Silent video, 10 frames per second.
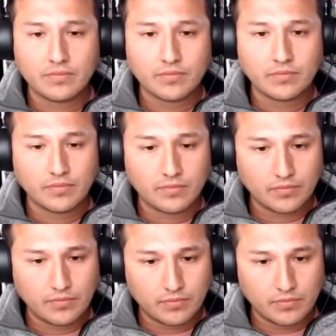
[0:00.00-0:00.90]

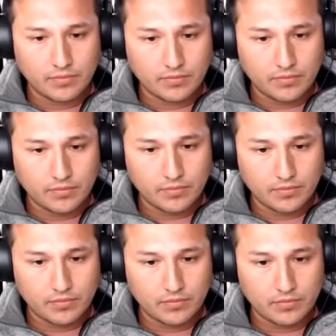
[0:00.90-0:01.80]

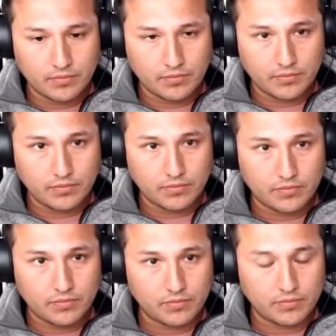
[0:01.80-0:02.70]

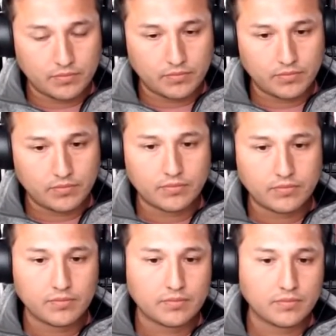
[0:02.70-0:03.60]

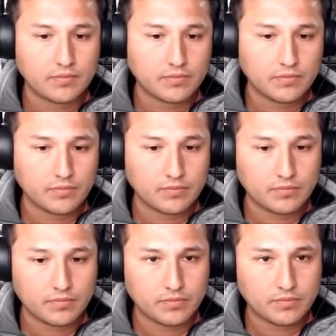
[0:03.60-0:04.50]

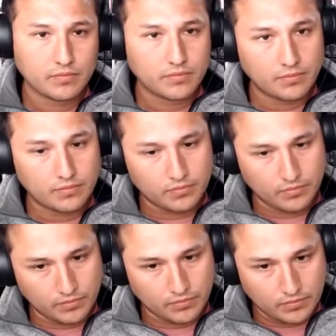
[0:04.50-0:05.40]

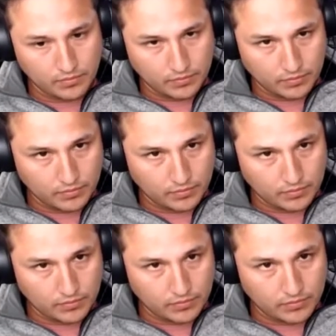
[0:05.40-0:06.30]

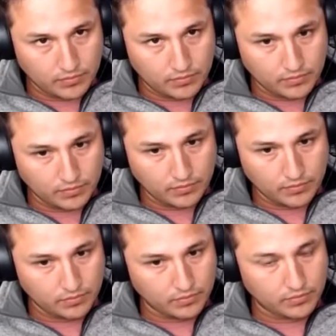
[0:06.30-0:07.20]

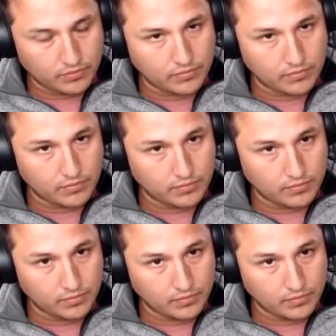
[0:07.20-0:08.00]
The person shown says nothing.